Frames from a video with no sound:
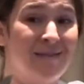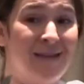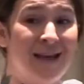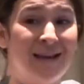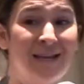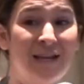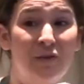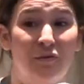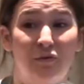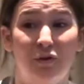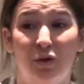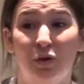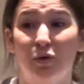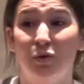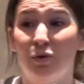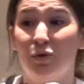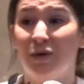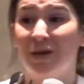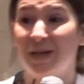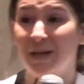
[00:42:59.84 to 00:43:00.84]
that if
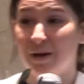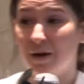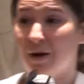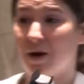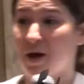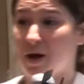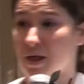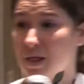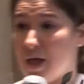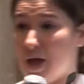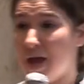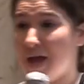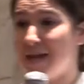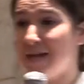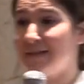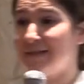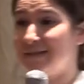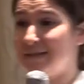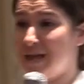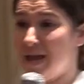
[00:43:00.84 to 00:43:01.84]
you hear a
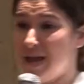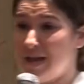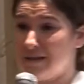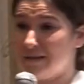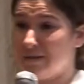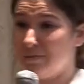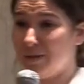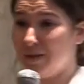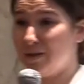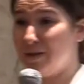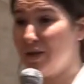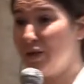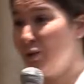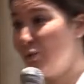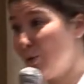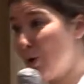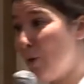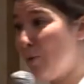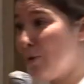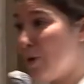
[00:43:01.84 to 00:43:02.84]
client saying something that
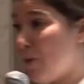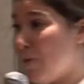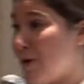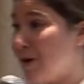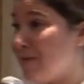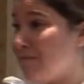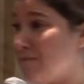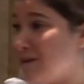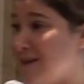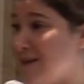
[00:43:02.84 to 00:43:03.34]
you don't know what it